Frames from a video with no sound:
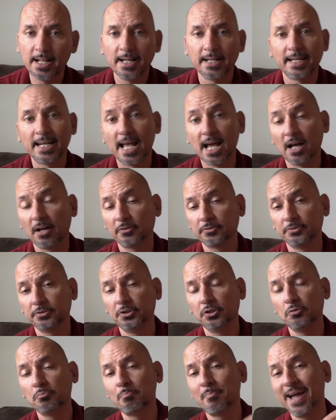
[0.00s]
Now,
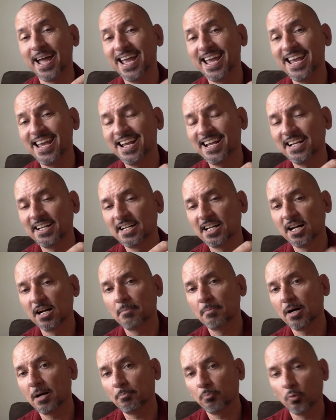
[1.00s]
you may come
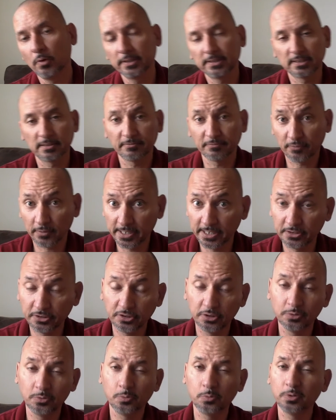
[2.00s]
up with some friends
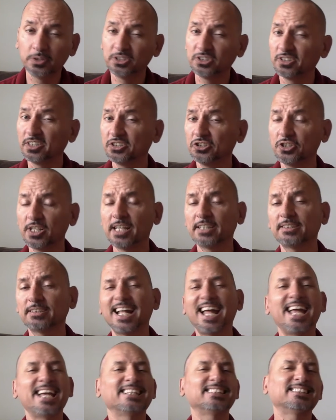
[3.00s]
who would suggest,
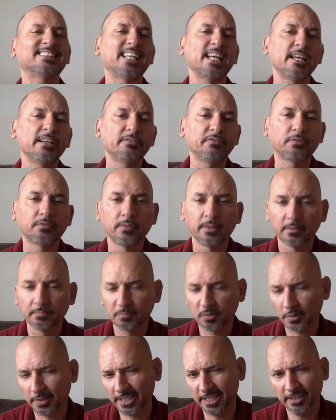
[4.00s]
hey, save
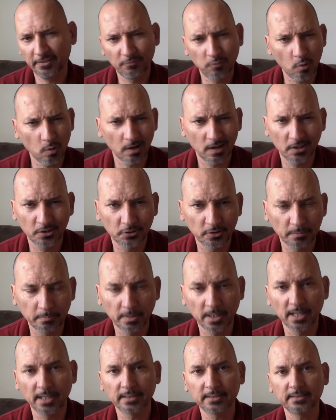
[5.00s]

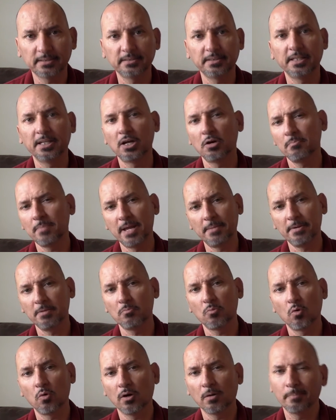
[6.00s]
$300-400, maybe
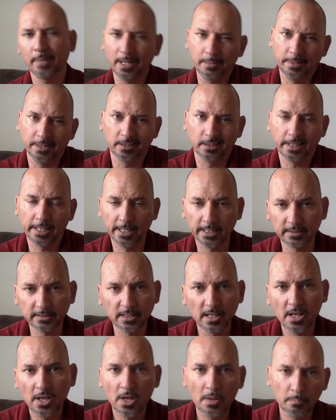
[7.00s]
more, maybe less,
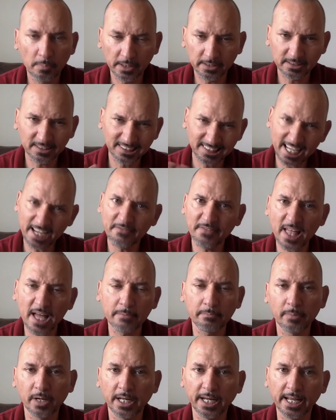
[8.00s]
but save that
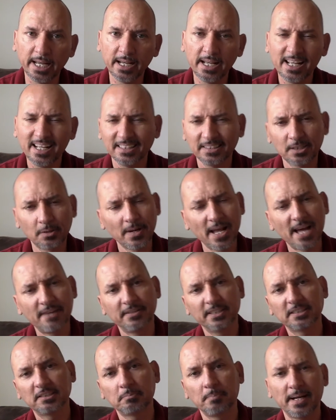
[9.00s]
money. Don't have it
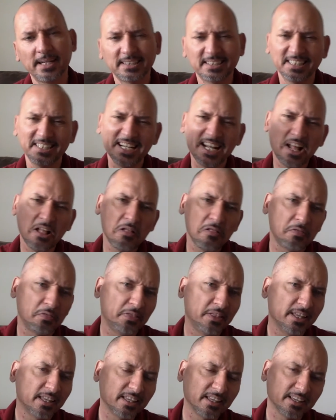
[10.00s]
inspected.
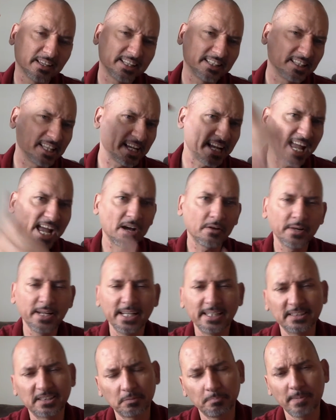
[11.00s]
The county
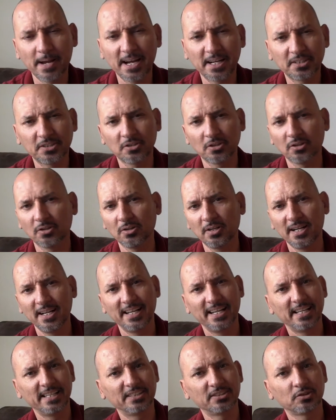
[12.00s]
inspector
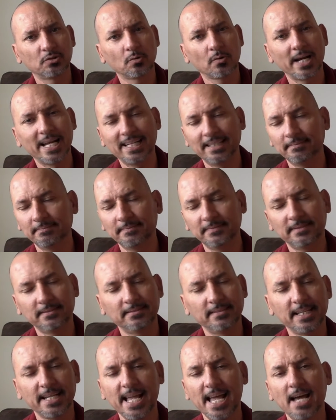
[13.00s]
is great.
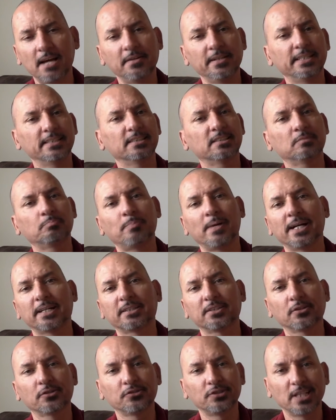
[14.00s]
The county
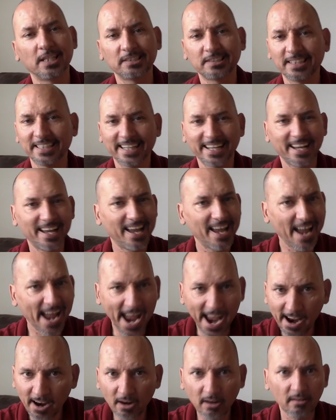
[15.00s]
inspector doesn't
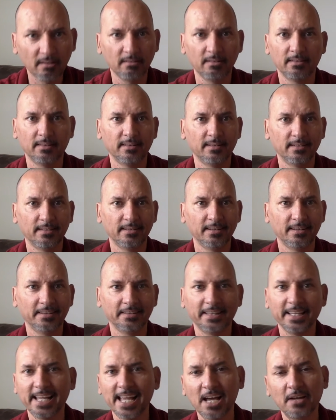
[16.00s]
care.
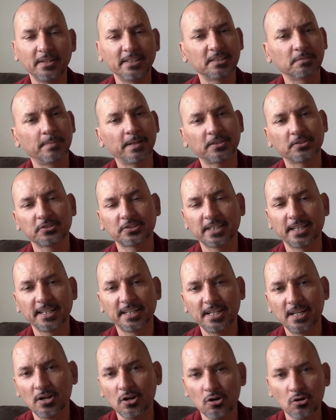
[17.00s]
The county inspector is going to
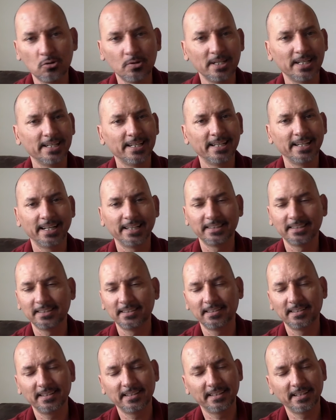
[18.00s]
go.
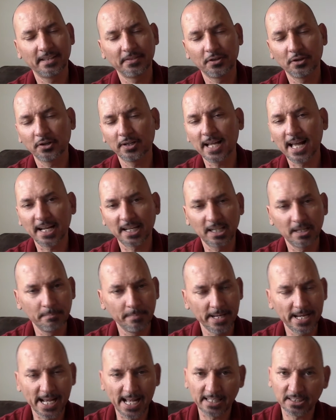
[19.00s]
They're not going to
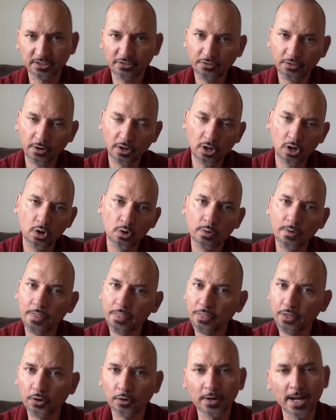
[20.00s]
be as thorough.
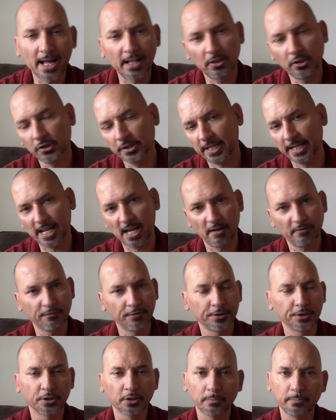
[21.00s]
They're not looking out for
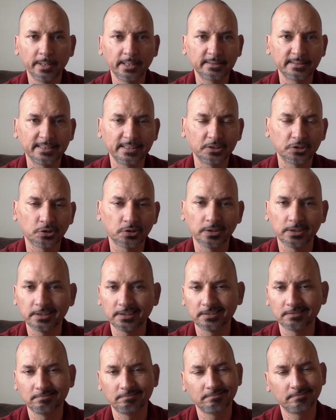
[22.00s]
your best
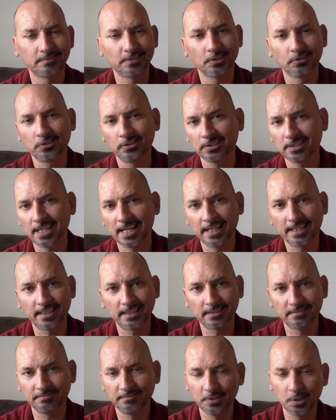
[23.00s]
interests. They're just kind
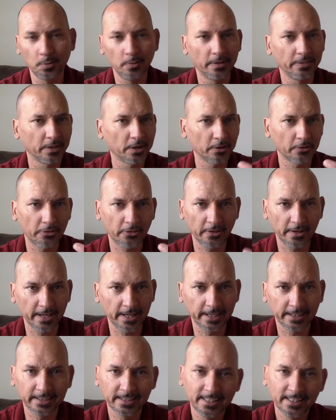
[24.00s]
of doing their thing.